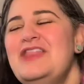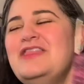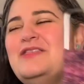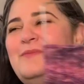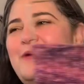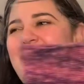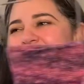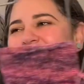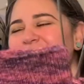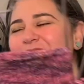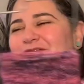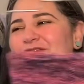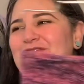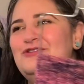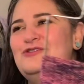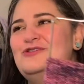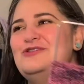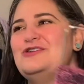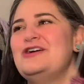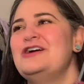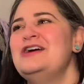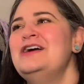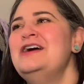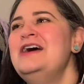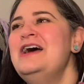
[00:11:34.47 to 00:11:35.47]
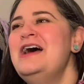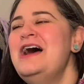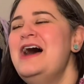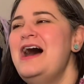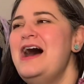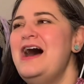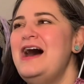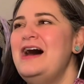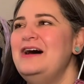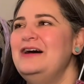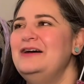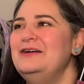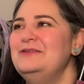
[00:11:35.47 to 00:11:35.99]
the bottom floor,
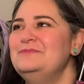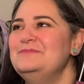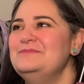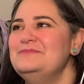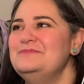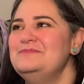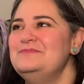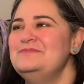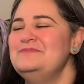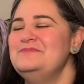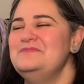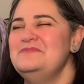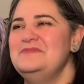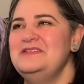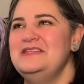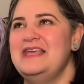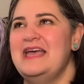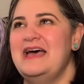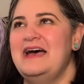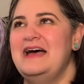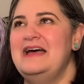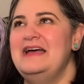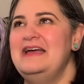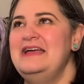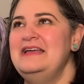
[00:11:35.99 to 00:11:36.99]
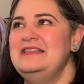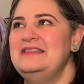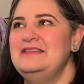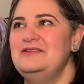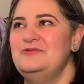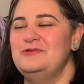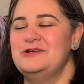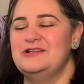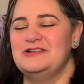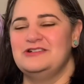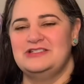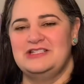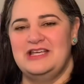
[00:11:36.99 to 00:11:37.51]
yeah, in the
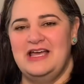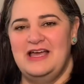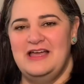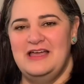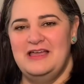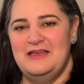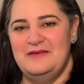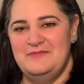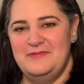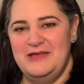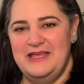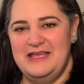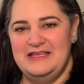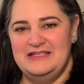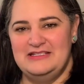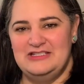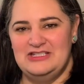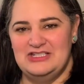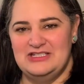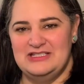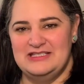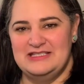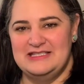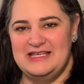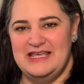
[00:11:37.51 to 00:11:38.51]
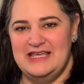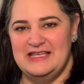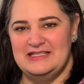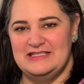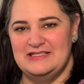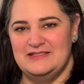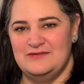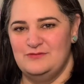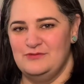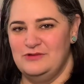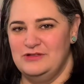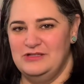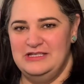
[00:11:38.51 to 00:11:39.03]
winter time, it just
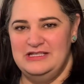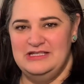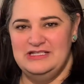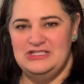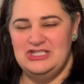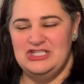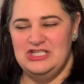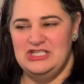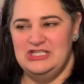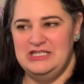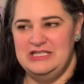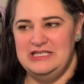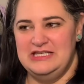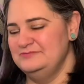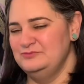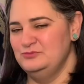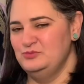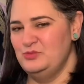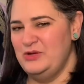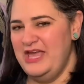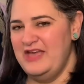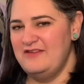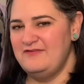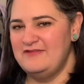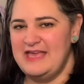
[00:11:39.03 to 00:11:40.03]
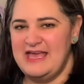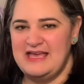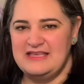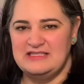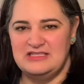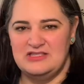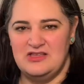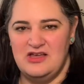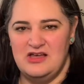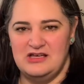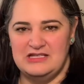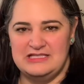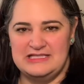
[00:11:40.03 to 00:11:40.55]
gets really chilly. We have gas
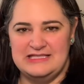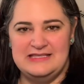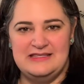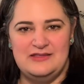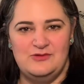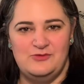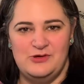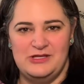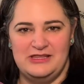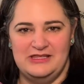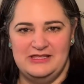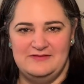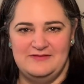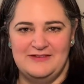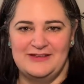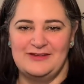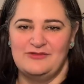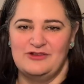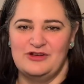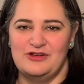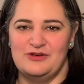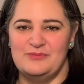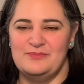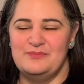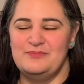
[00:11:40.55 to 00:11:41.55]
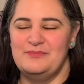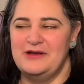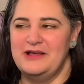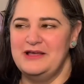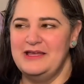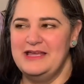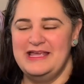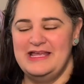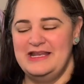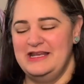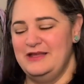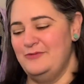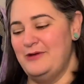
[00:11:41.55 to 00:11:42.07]
logs in the one living room, but
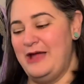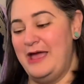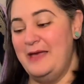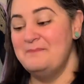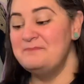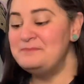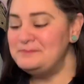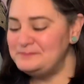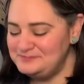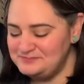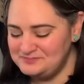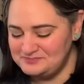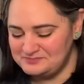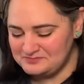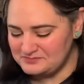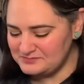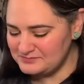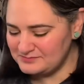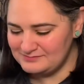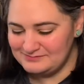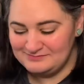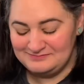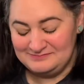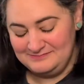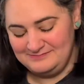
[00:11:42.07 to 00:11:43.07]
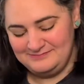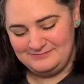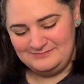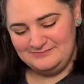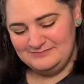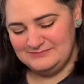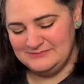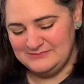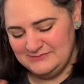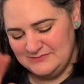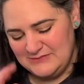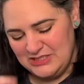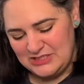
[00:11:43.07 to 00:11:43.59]
anyway,
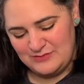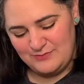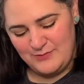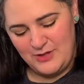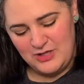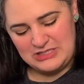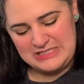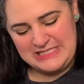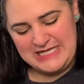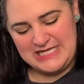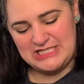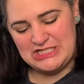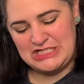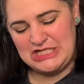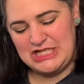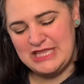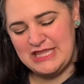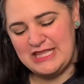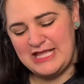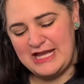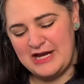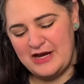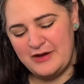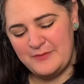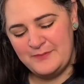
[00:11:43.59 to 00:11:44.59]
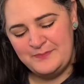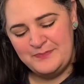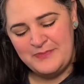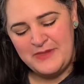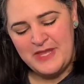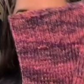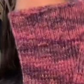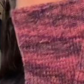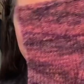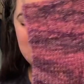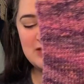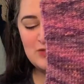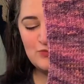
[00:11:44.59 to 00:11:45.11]
small tangent there.
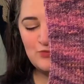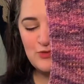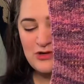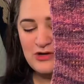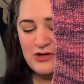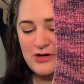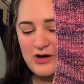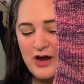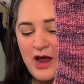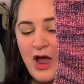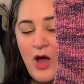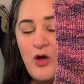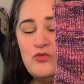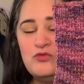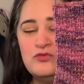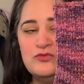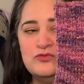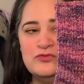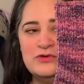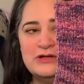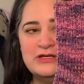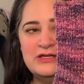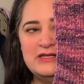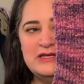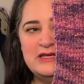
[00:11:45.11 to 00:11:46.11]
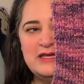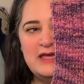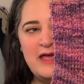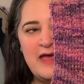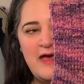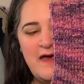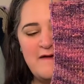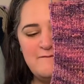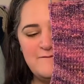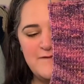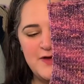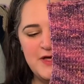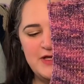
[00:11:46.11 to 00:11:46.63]
These were really
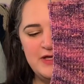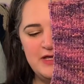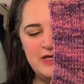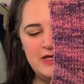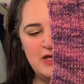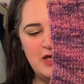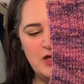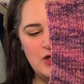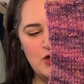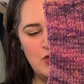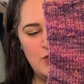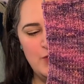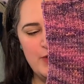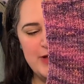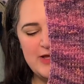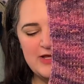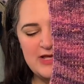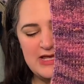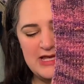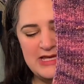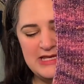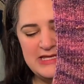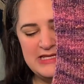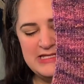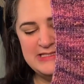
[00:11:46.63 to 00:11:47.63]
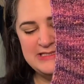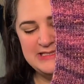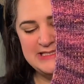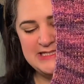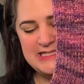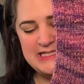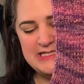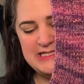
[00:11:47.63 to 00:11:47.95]
fun, quick, easy